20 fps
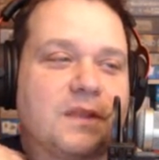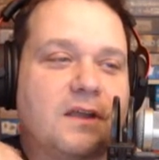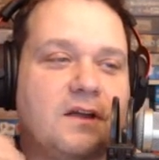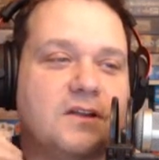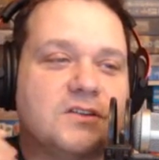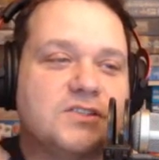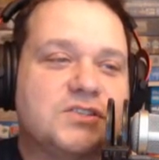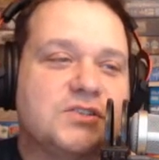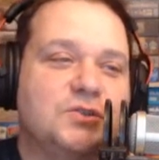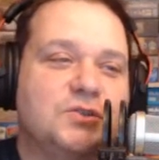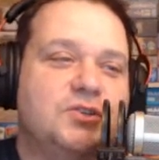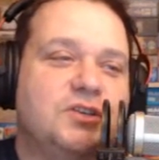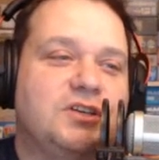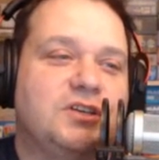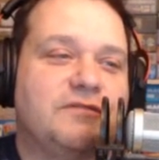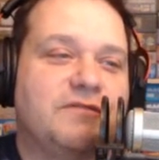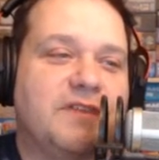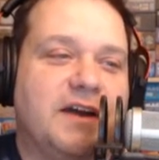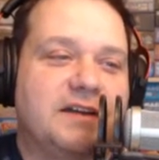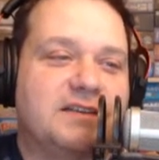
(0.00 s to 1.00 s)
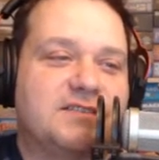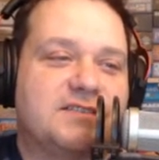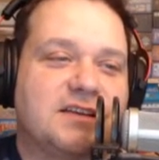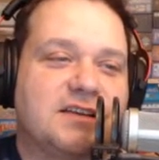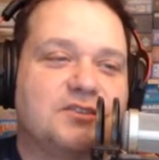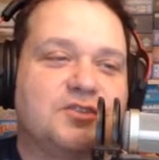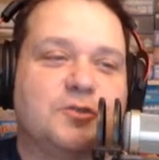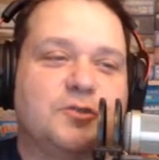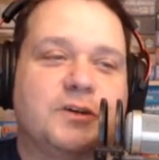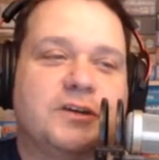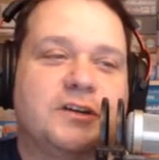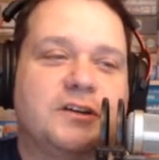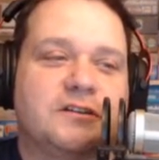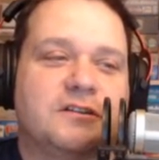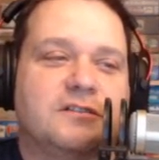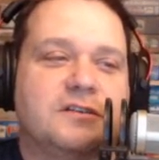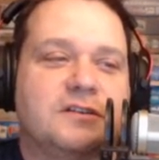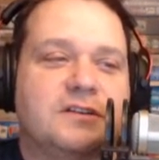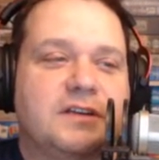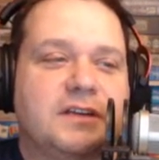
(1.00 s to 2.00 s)
Also, you can find us on Twitter
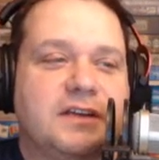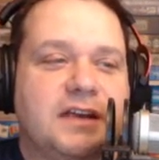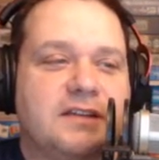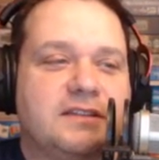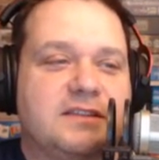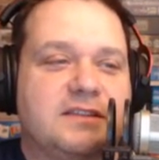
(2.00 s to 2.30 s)
at